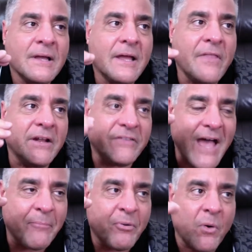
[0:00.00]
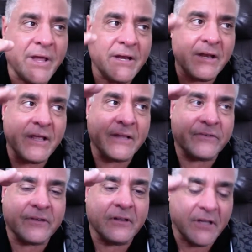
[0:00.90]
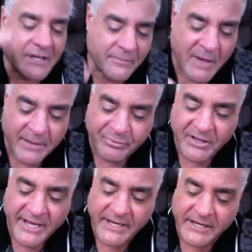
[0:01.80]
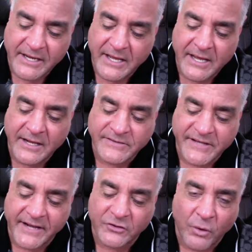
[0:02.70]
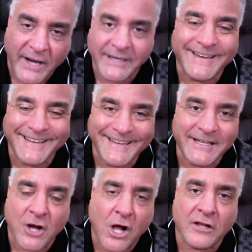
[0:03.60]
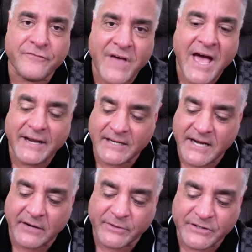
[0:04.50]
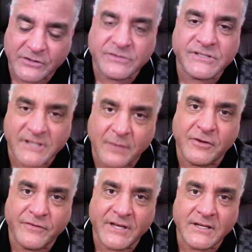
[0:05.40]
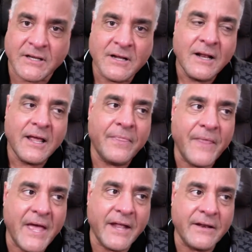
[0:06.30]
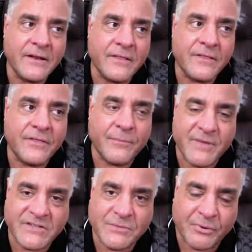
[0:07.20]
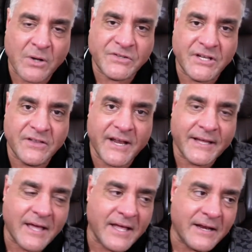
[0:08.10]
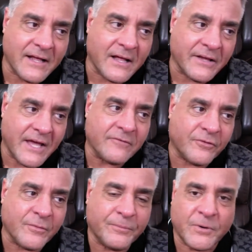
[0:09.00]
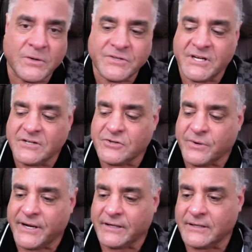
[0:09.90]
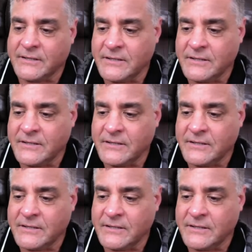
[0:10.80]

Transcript: And then at that point, it's looking at my plate and saying, Do I need to eat all of that? Can I reduce some of it? And then the missed protein that I get, I'll get from protein drink